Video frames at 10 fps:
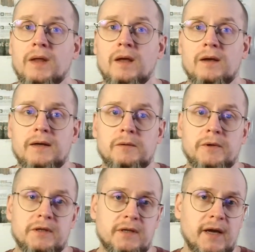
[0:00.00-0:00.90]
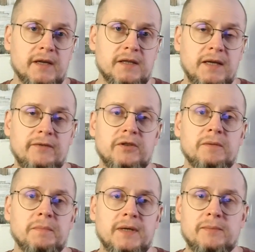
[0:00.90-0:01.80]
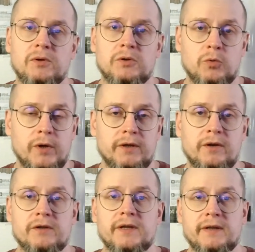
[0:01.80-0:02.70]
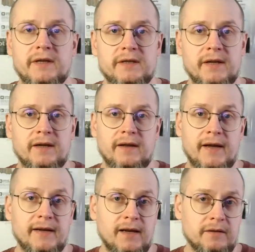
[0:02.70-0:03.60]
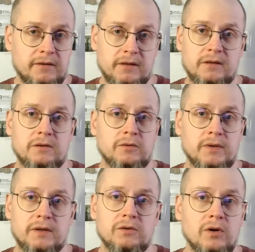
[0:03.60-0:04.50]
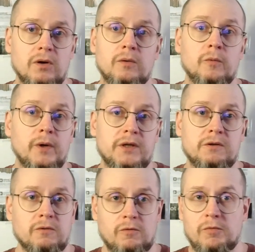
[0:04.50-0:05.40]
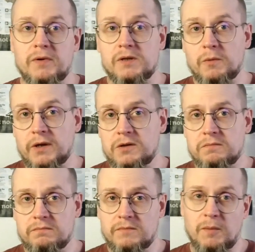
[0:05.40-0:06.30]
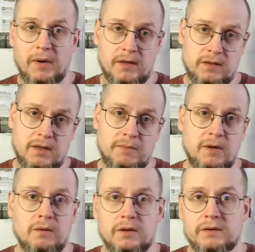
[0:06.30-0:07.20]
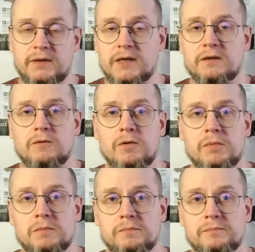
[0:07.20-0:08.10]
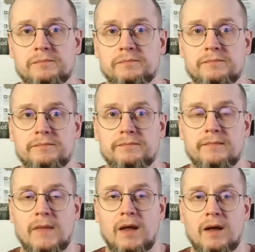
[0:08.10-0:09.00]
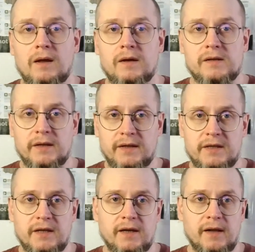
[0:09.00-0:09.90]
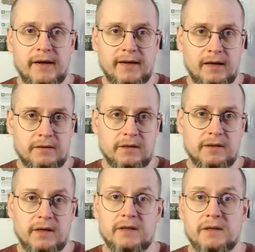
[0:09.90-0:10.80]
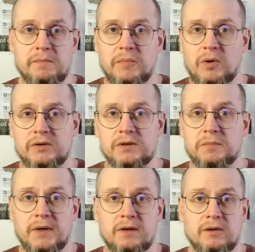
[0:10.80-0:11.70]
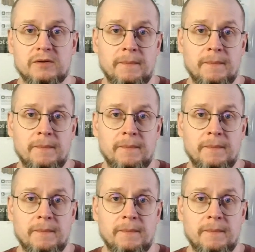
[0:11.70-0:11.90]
in which case even the people doing the statistical analysis do not know which group is which, the placebo or the test group. Statistical analysis is important because